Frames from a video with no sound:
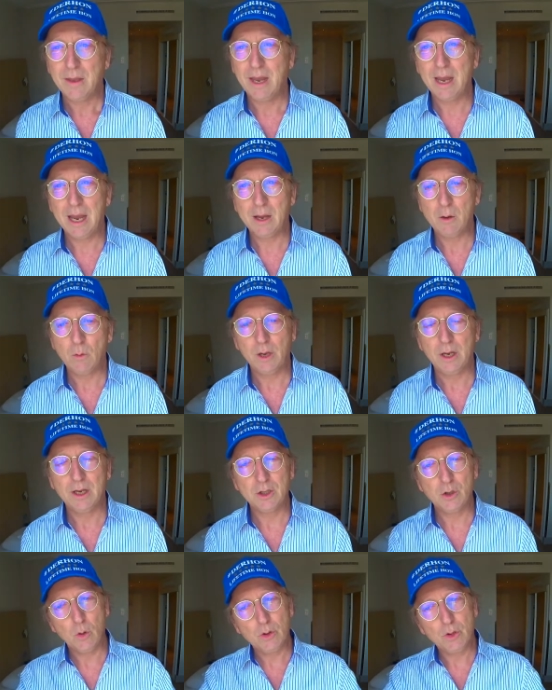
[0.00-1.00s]
And what
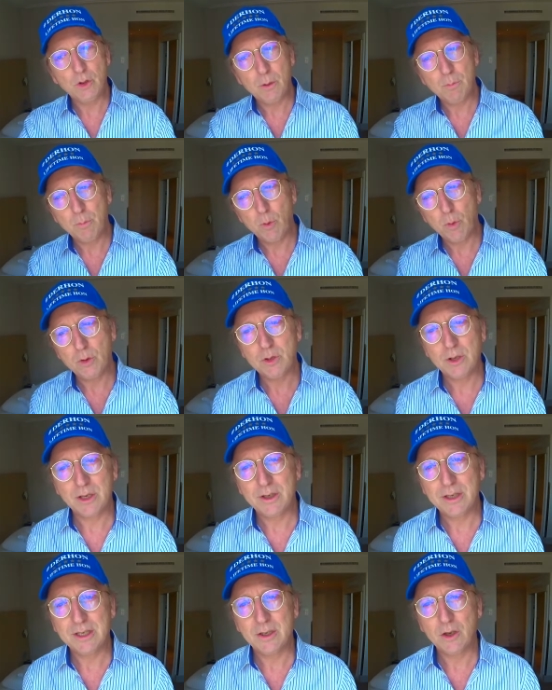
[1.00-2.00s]
is also important
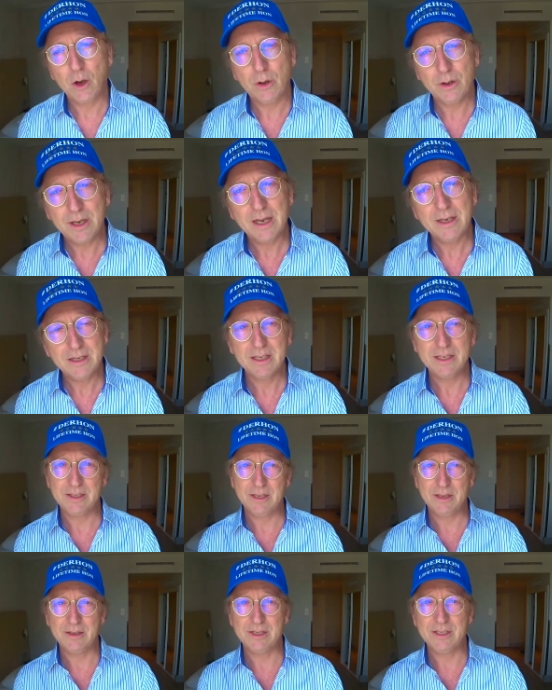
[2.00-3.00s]
in this context is
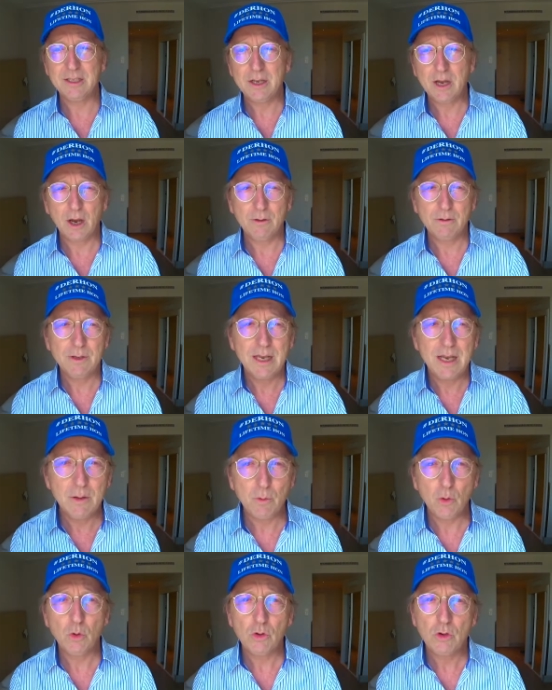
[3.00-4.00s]
that the staff need
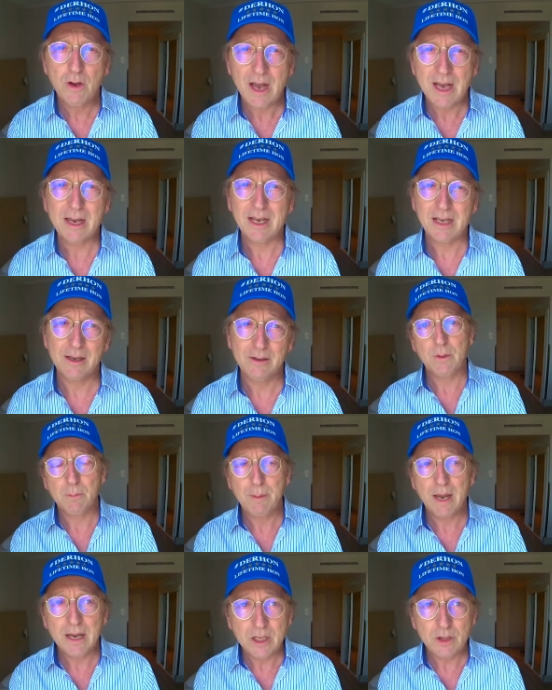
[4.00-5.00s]
more training. The
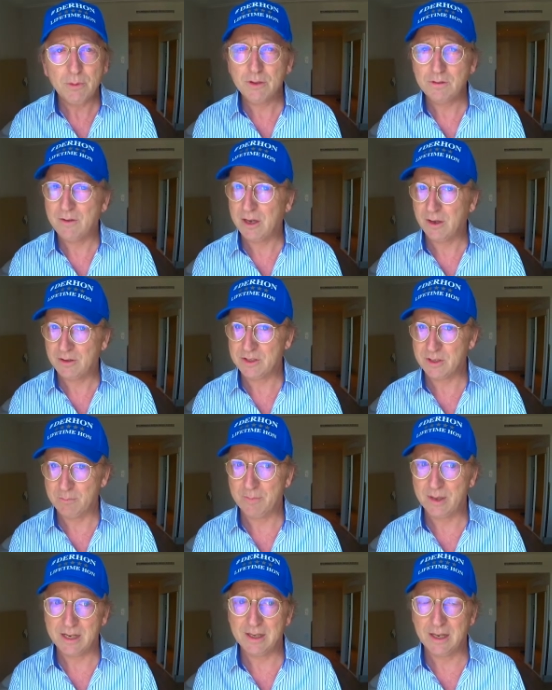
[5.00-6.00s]
management fails
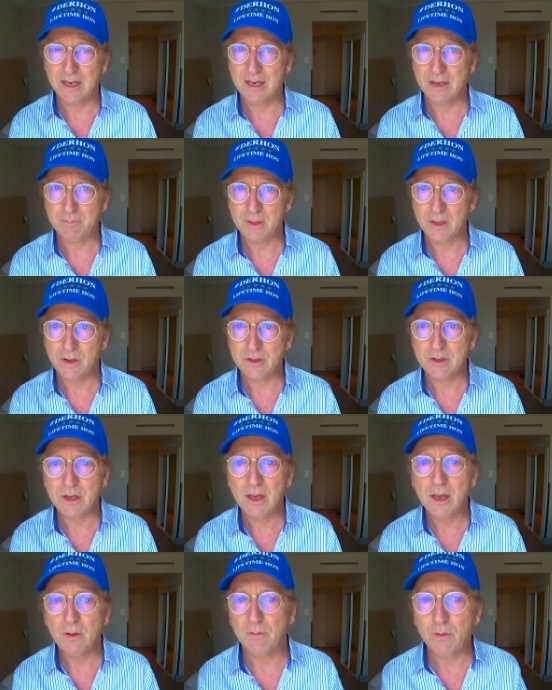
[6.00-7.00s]
completely here because,
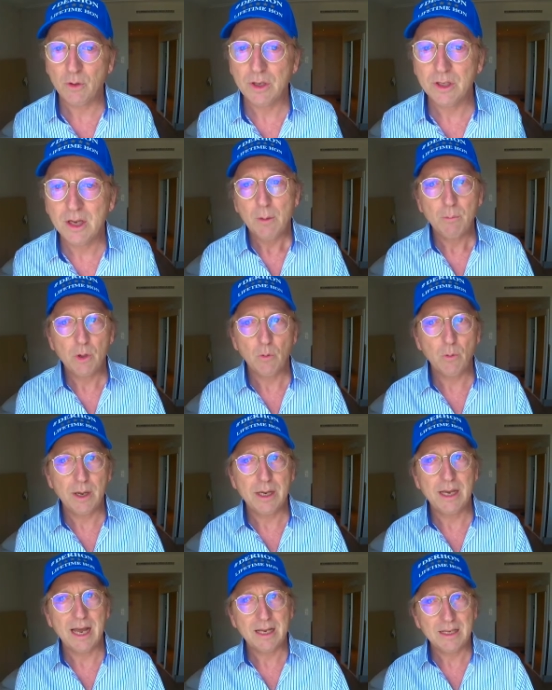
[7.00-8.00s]
for example,
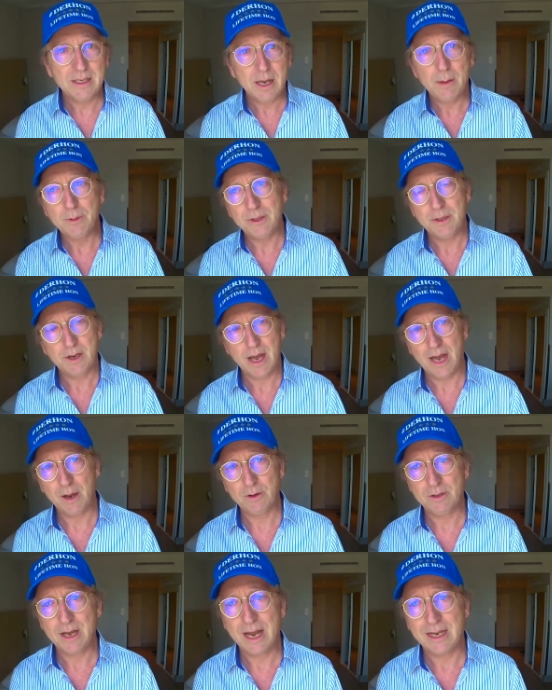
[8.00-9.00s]
when guests come into the
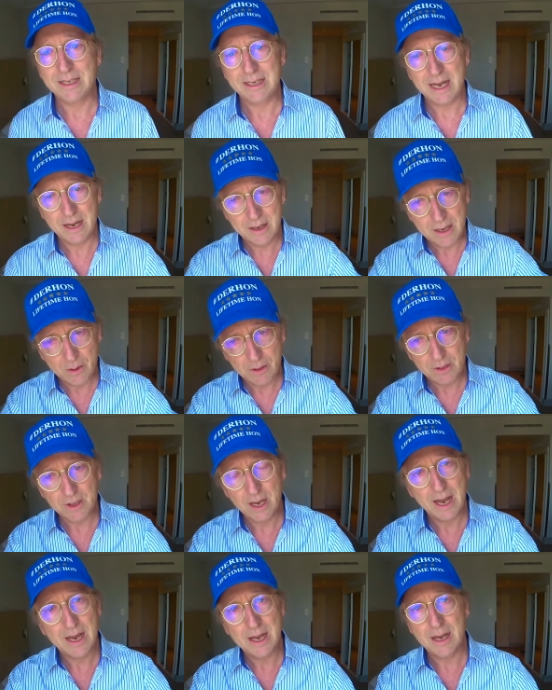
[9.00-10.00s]
house, I stand there and
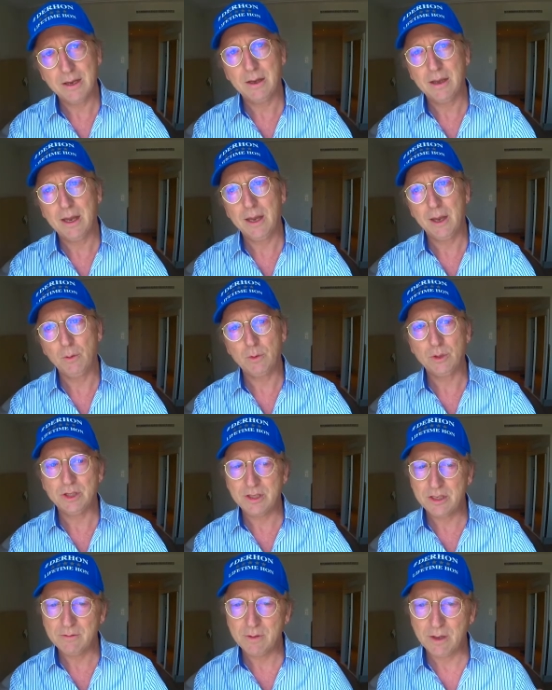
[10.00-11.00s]
check in, which
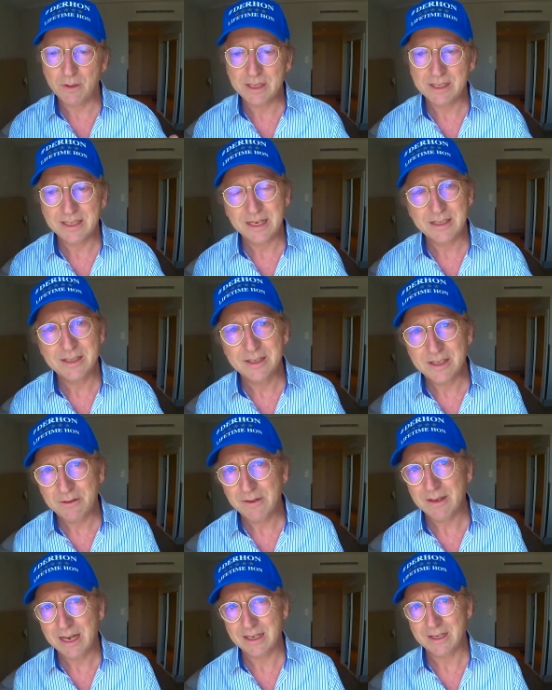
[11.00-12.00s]
is a very
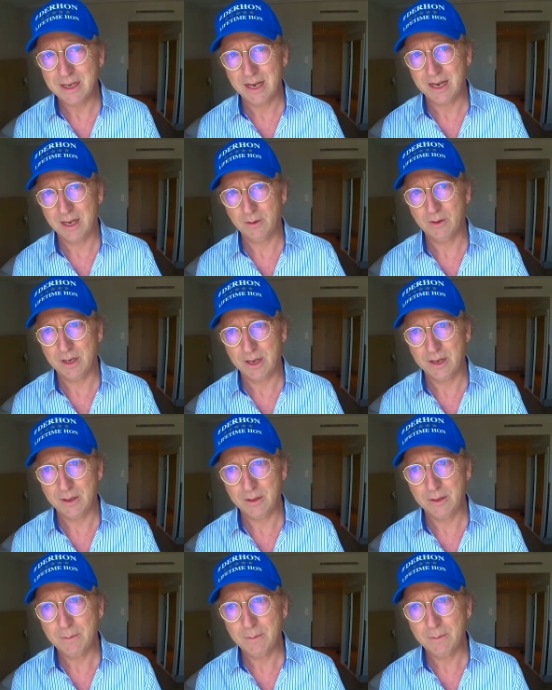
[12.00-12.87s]
sensitive data area.